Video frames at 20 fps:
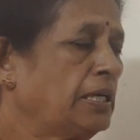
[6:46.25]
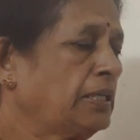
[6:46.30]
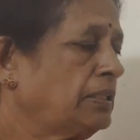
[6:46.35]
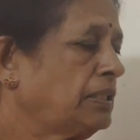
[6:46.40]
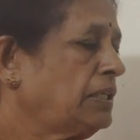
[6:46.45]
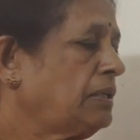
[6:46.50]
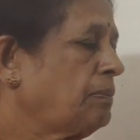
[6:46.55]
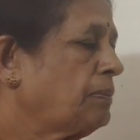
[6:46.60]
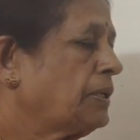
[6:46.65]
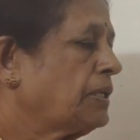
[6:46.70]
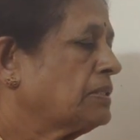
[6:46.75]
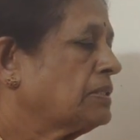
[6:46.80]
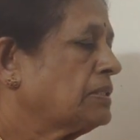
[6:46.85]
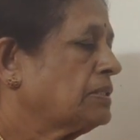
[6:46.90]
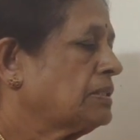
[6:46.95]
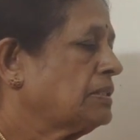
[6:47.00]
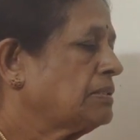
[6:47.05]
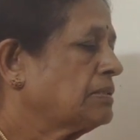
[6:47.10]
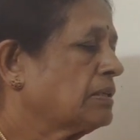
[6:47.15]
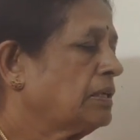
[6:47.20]
That
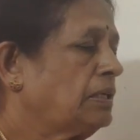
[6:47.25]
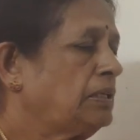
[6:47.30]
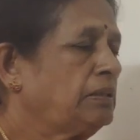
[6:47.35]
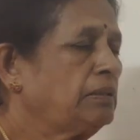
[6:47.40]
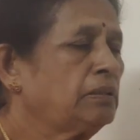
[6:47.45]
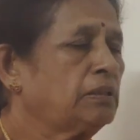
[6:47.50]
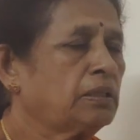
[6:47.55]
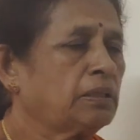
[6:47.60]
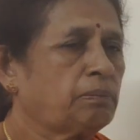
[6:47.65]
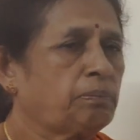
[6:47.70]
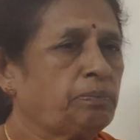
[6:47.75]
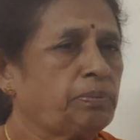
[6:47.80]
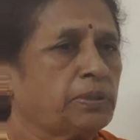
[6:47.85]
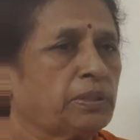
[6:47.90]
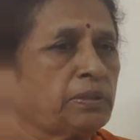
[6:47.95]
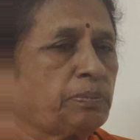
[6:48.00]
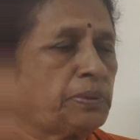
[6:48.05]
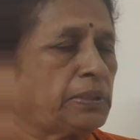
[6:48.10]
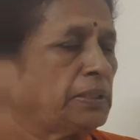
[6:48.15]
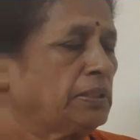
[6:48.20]
process is called
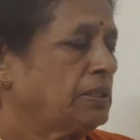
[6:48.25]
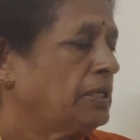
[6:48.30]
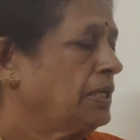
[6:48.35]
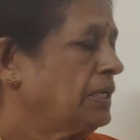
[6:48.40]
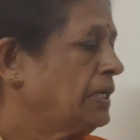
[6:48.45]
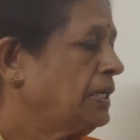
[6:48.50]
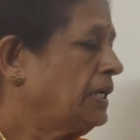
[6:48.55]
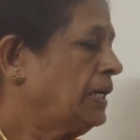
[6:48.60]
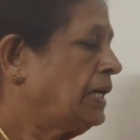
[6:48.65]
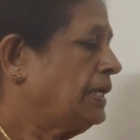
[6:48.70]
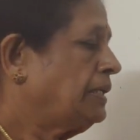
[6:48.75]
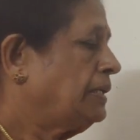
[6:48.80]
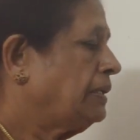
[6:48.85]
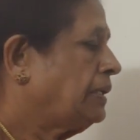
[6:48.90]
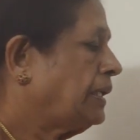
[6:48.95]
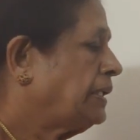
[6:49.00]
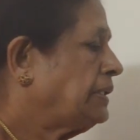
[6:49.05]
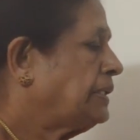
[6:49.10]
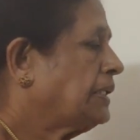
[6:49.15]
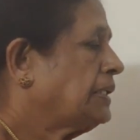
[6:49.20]
absorption. And
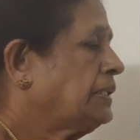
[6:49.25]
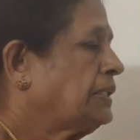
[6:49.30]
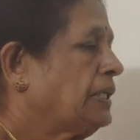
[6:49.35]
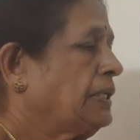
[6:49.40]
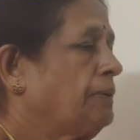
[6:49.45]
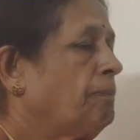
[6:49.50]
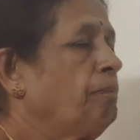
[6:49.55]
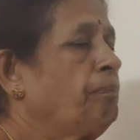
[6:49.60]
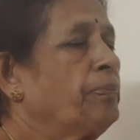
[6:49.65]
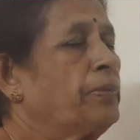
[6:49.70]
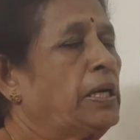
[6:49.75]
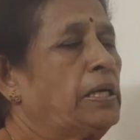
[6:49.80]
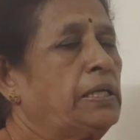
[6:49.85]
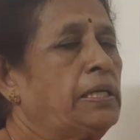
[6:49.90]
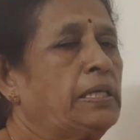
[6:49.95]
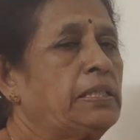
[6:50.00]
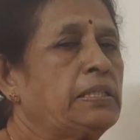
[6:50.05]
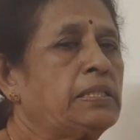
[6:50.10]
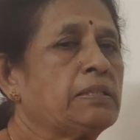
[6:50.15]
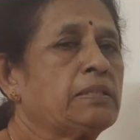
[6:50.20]
ejection.
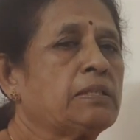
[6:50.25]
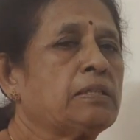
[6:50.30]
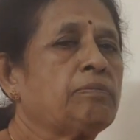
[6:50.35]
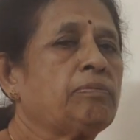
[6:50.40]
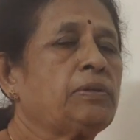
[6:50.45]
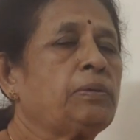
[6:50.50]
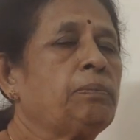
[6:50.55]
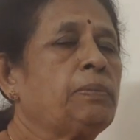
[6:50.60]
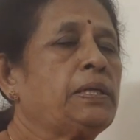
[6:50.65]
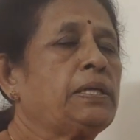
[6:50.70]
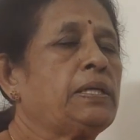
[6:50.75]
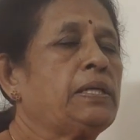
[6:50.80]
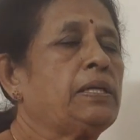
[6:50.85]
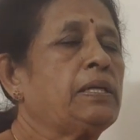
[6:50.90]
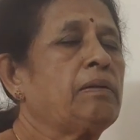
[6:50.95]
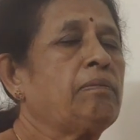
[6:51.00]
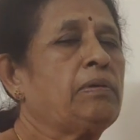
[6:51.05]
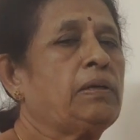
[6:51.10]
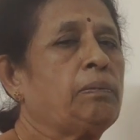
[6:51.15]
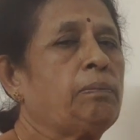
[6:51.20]
Undigested food
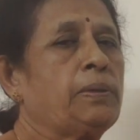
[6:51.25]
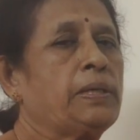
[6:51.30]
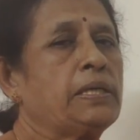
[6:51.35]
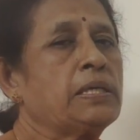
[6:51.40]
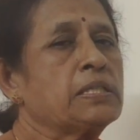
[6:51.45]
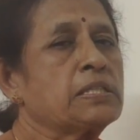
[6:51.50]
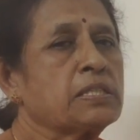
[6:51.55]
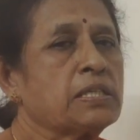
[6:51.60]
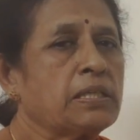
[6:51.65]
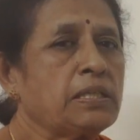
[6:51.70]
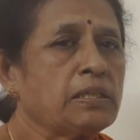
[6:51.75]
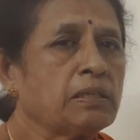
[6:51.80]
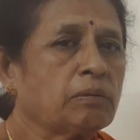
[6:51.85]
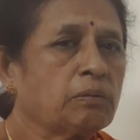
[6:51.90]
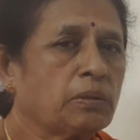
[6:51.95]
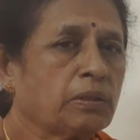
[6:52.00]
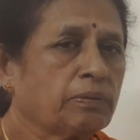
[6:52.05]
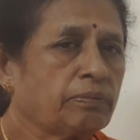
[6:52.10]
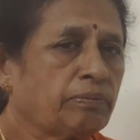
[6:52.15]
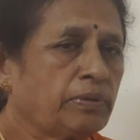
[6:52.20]
material will be sent
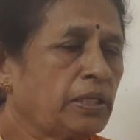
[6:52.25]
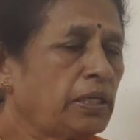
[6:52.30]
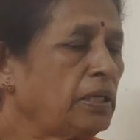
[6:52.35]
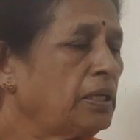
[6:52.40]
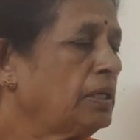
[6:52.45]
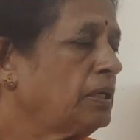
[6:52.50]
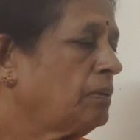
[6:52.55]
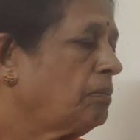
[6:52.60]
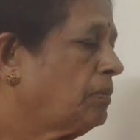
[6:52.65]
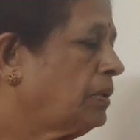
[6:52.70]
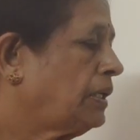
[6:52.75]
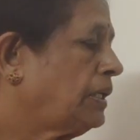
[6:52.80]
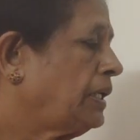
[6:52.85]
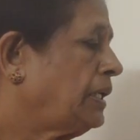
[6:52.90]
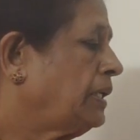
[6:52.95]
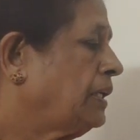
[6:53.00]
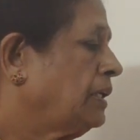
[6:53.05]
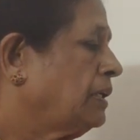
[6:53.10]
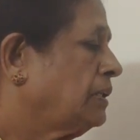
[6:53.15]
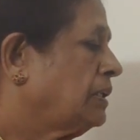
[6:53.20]
out of the
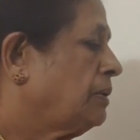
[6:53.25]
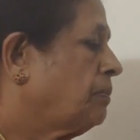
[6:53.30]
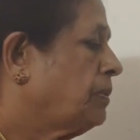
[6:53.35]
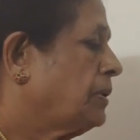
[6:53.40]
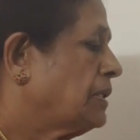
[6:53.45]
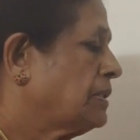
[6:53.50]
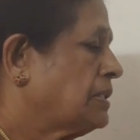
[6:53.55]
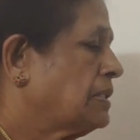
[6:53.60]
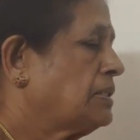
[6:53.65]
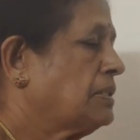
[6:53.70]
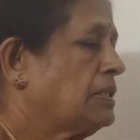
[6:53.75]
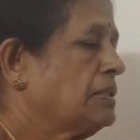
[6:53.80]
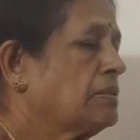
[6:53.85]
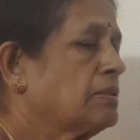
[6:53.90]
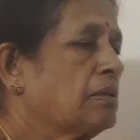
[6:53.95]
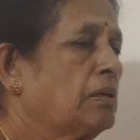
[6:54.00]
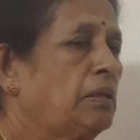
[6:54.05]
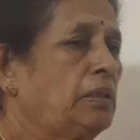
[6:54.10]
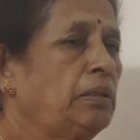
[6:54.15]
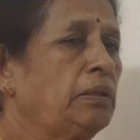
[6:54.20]
body. That process
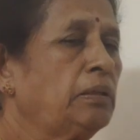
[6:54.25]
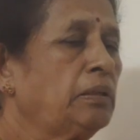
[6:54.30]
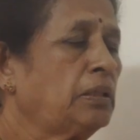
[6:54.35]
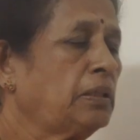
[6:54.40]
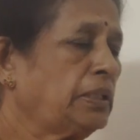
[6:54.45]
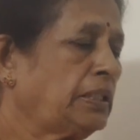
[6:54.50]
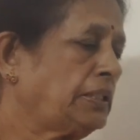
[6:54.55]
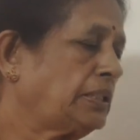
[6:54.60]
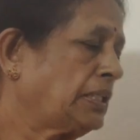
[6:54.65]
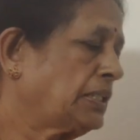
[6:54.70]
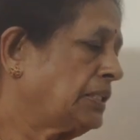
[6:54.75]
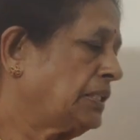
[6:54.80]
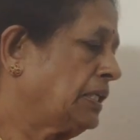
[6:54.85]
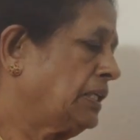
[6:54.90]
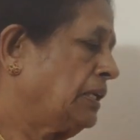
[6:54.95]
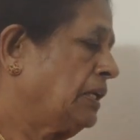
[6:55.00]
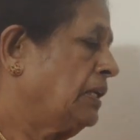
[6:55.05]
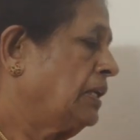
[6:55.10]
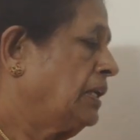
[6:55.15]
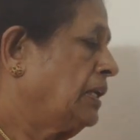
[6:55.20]
is called
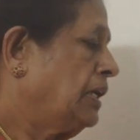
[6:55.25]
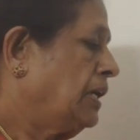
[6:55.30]
ejection.